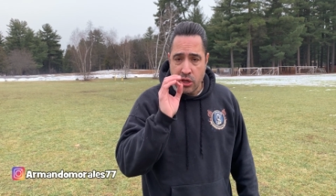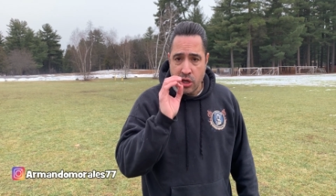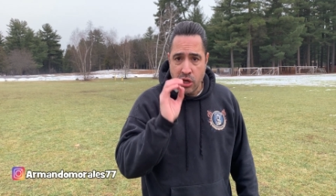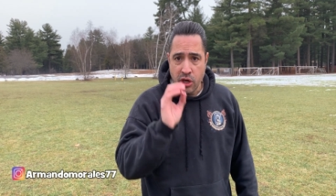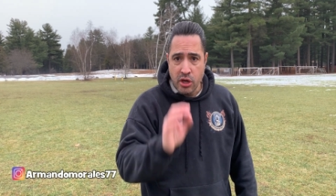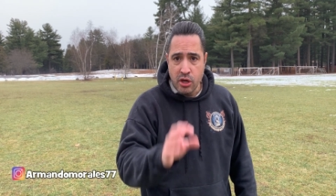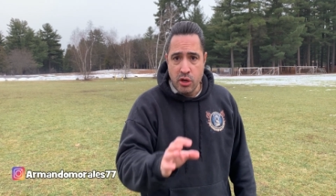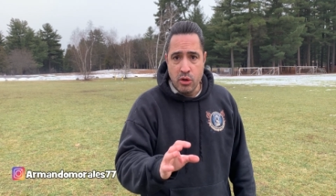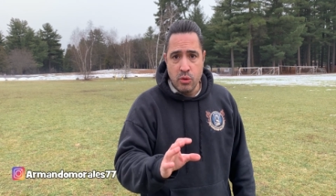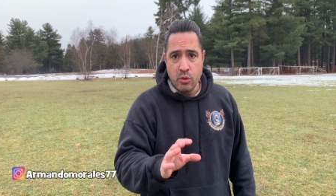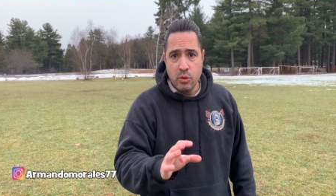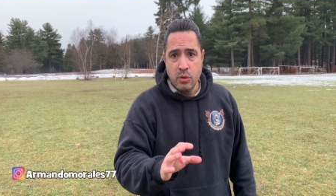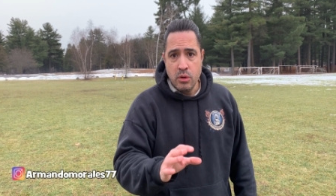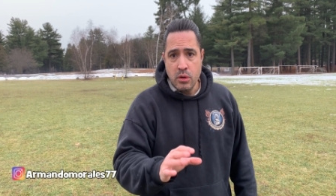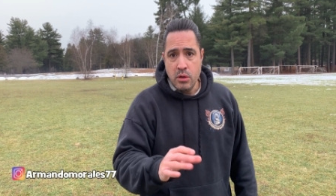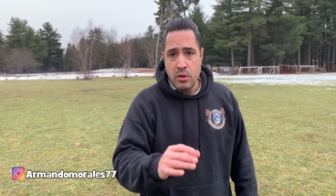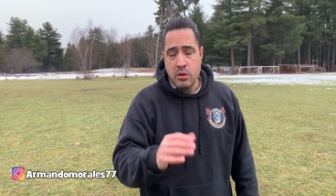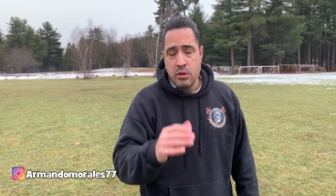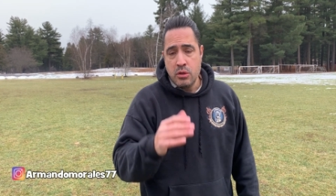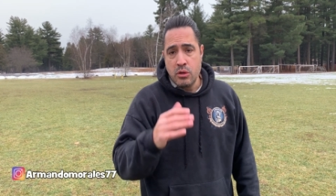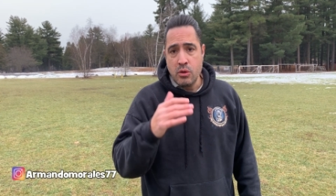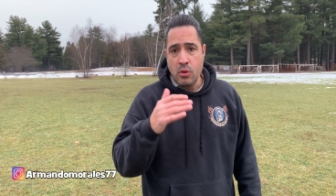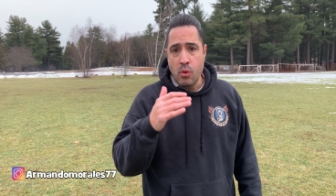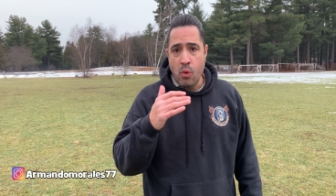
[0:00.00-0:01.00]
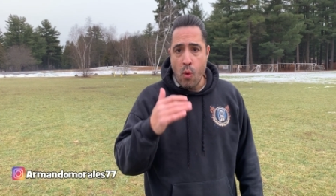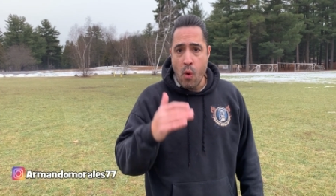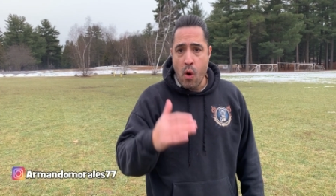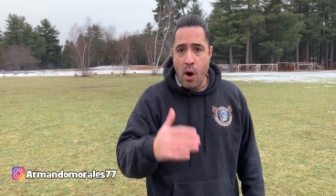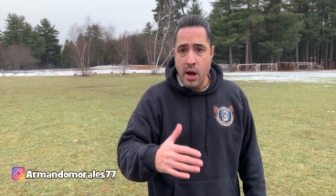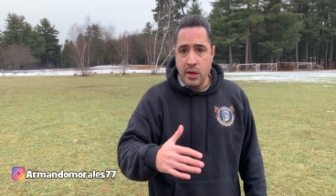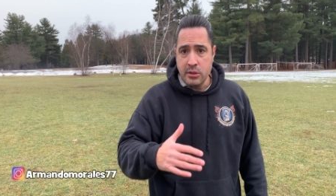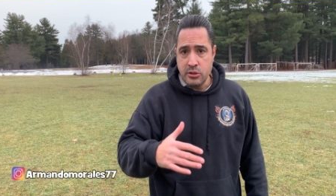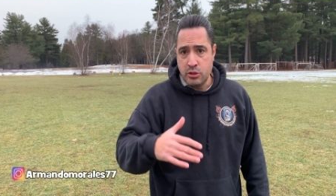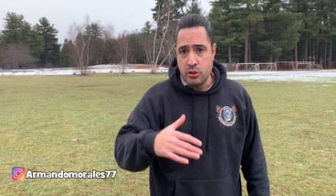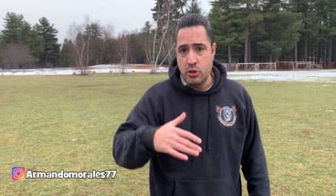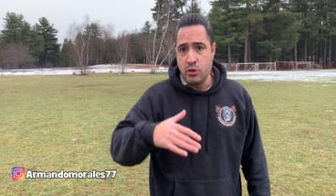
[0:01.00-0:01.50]
cue, you
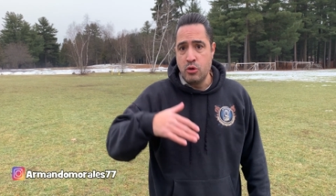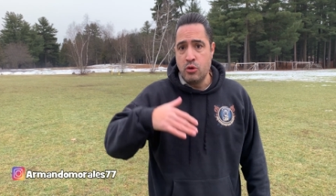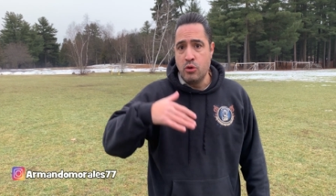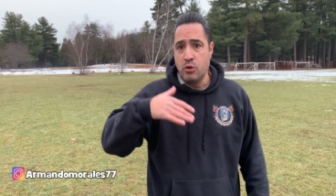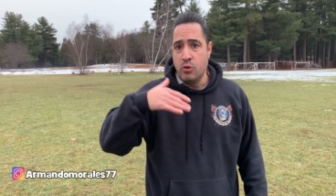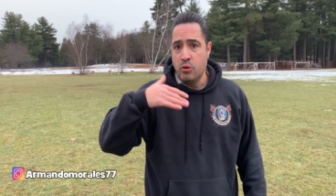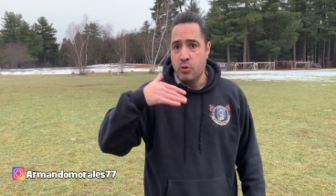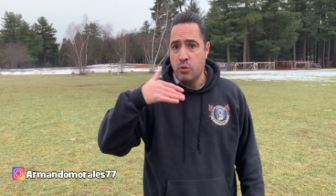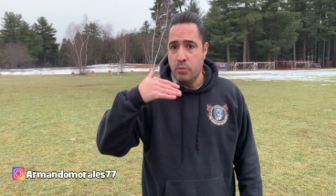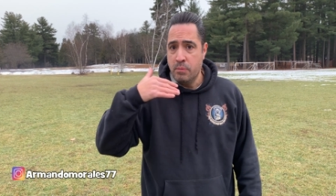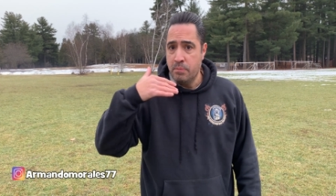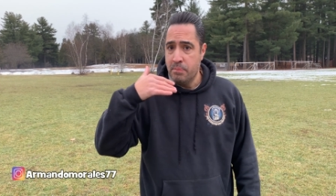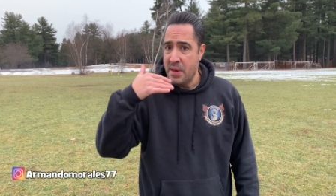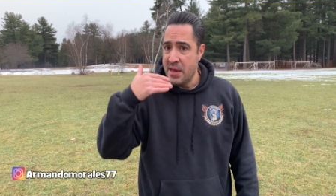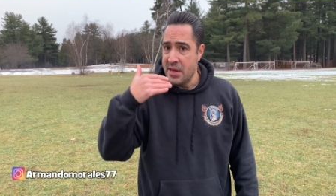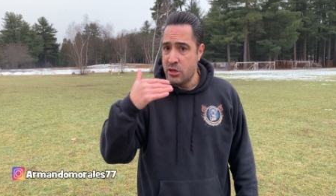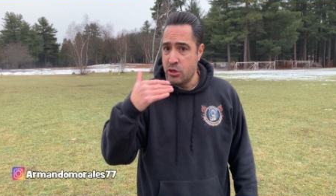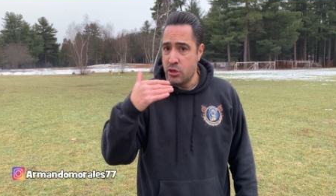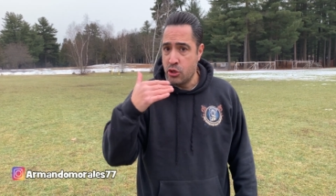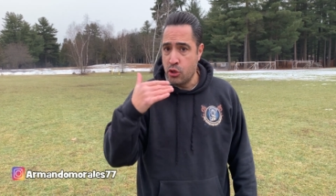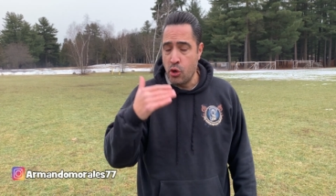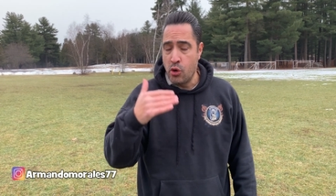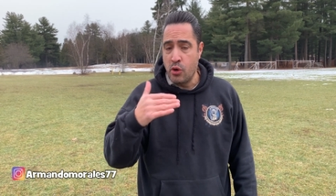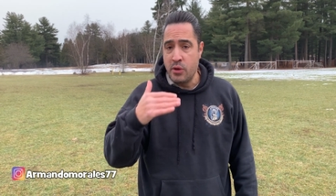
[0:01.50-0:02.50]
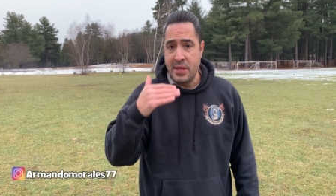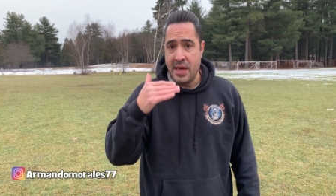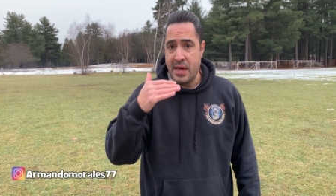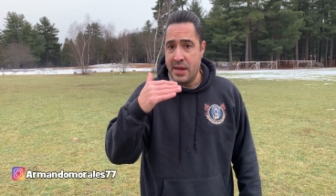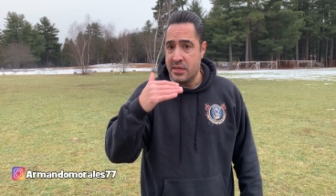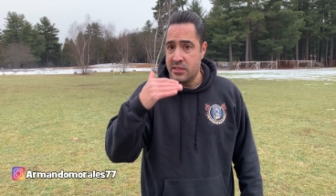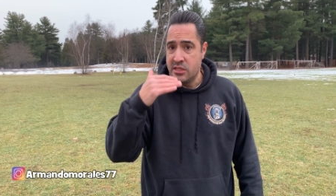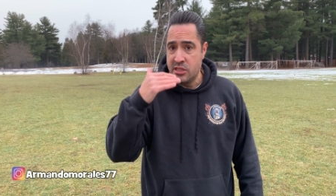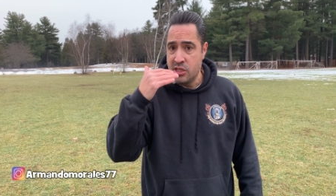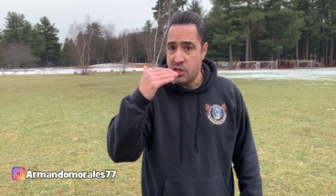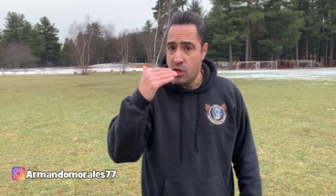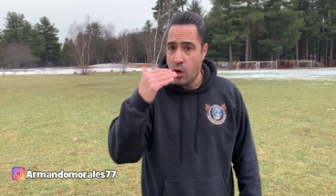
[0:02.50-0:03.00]
want to make sure that
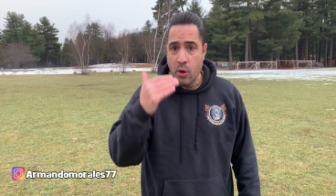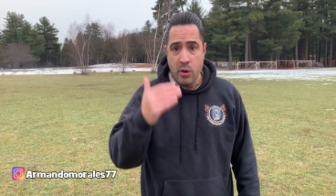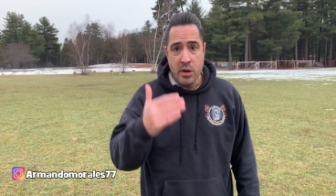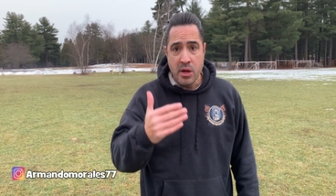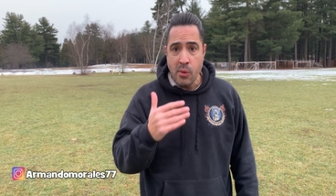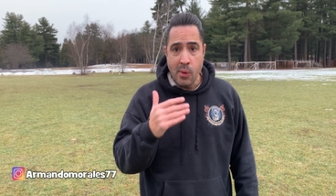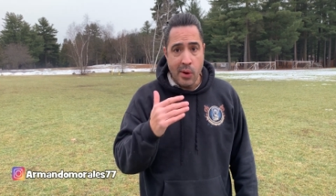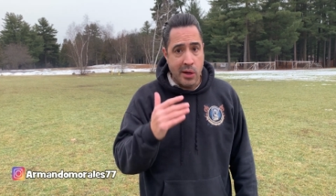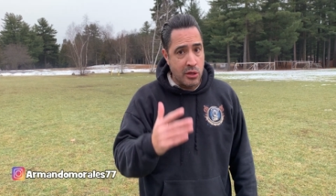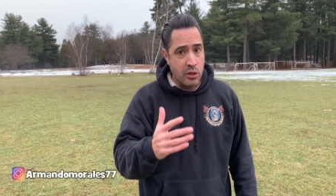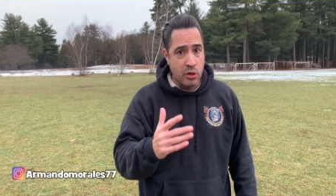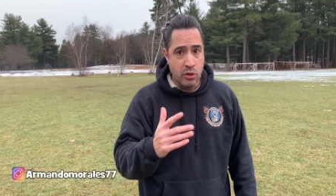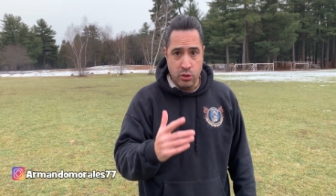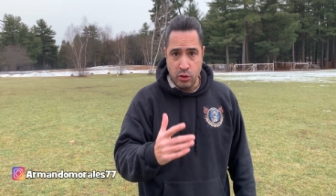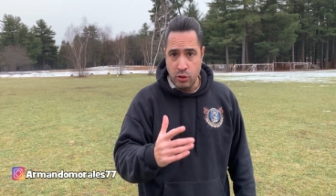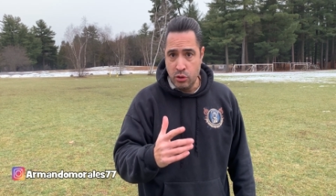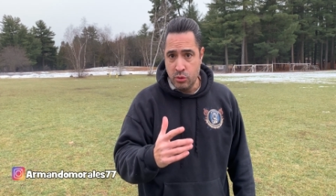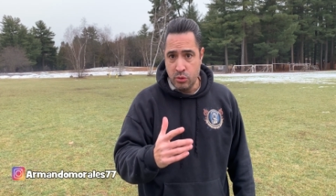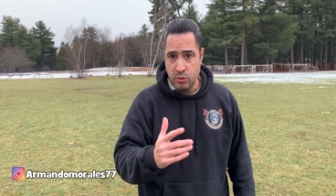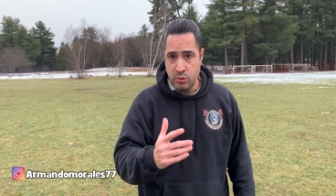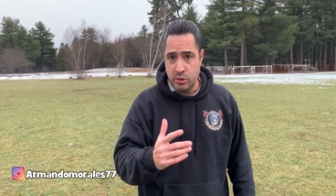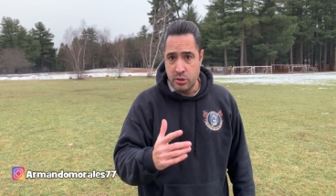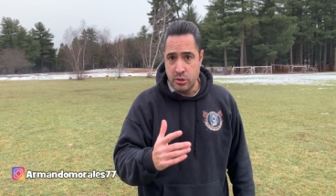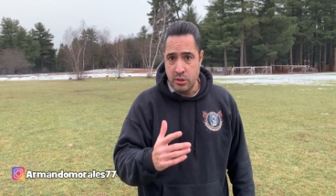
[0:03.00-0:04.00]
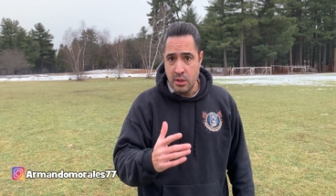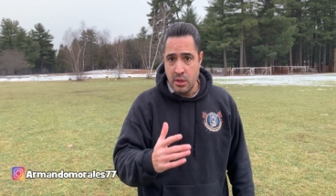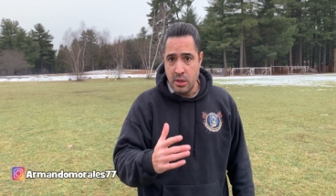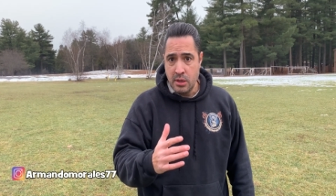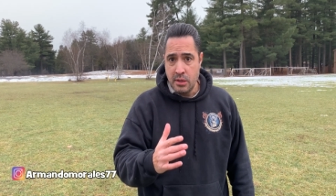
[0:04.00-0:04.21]
it's the only one you use.